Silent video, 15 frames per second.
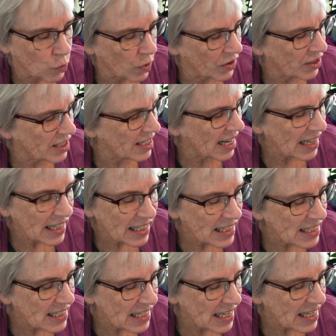with
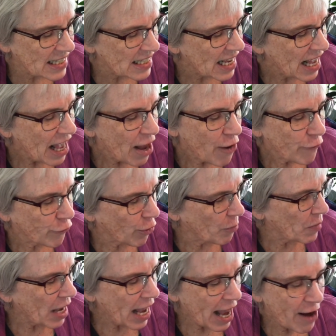delicacies
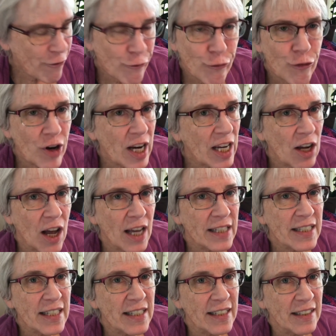from every
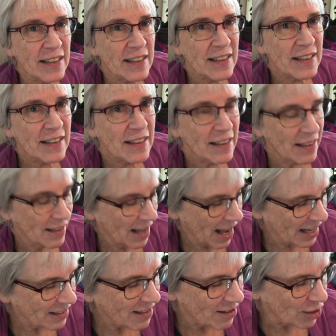continent
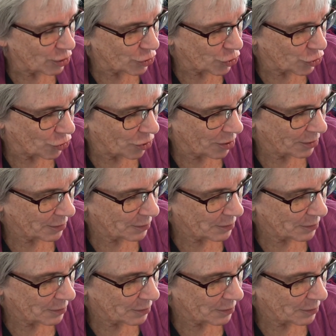and culture.